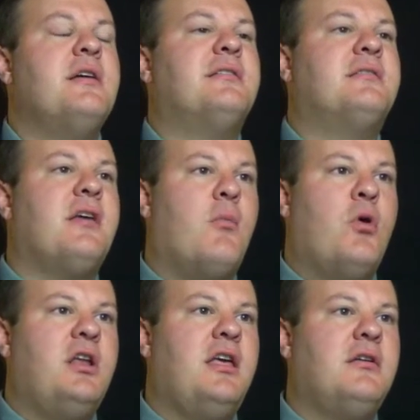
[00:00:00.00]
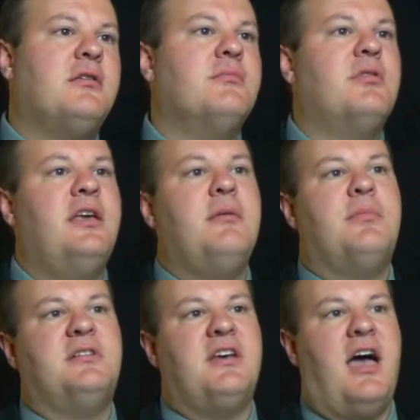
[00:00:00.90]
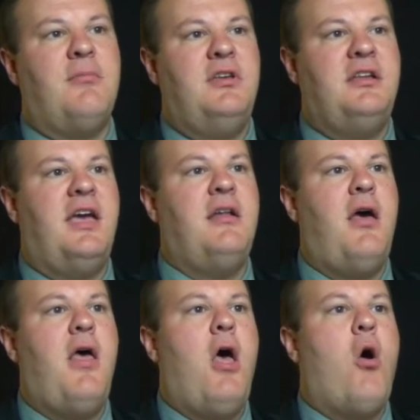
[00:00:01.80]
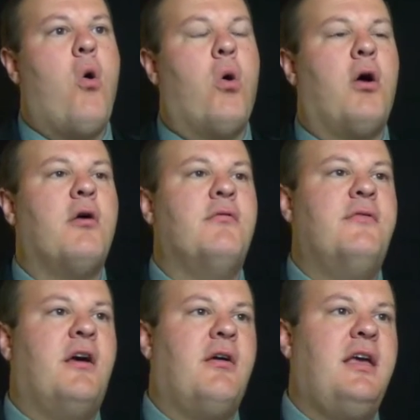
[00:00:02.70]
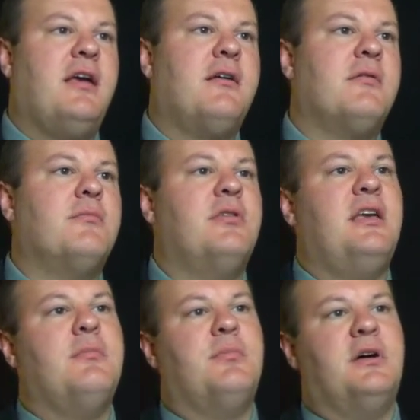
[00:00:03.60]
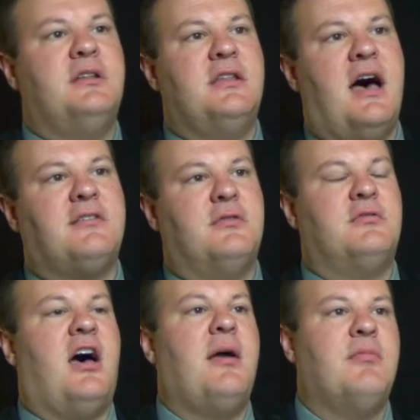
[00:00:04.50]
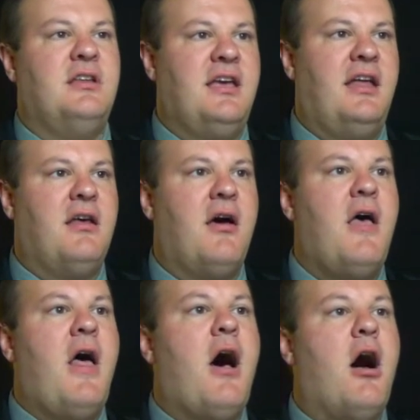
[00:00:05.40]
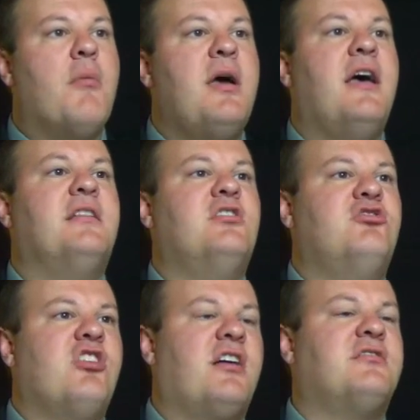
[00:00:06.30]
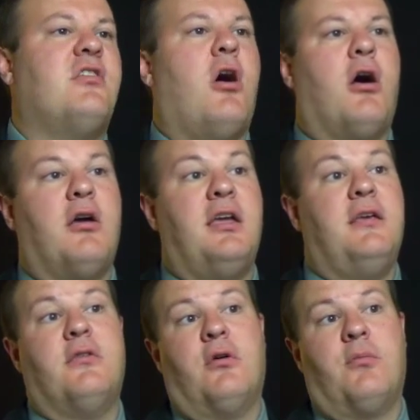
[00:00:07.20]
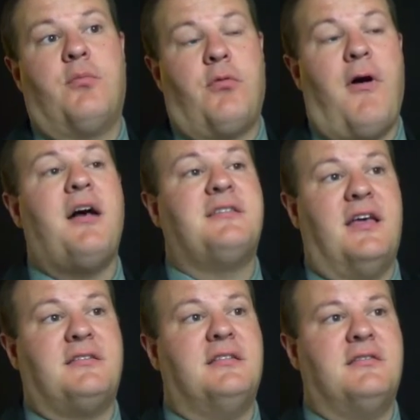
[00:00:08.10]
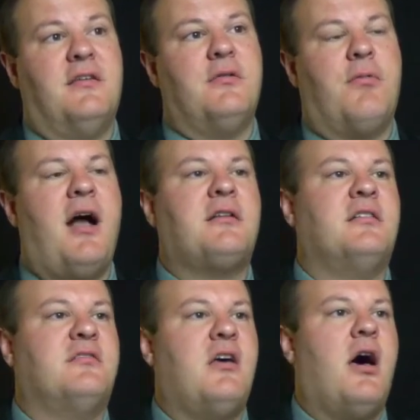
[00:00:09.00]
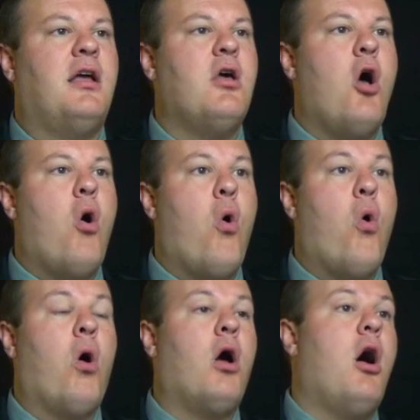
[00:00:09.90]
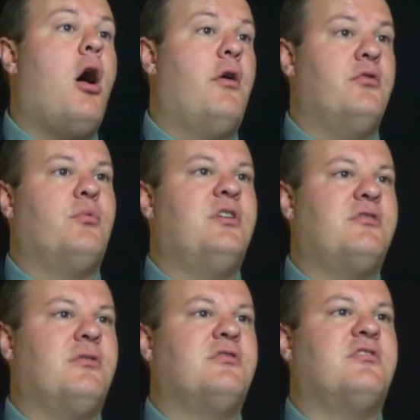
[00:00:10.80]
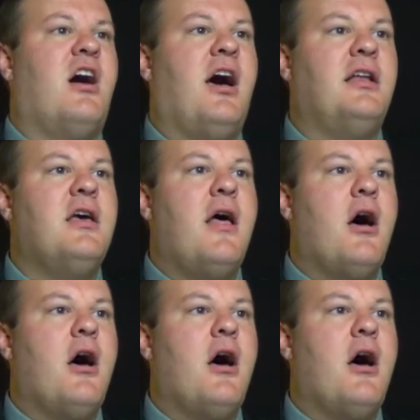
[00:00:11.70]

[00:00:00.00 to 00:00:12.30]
somewhat incomplete but timely data, or very incomplete but not so timely data, and adjust our either processes on the practice side or on the research side,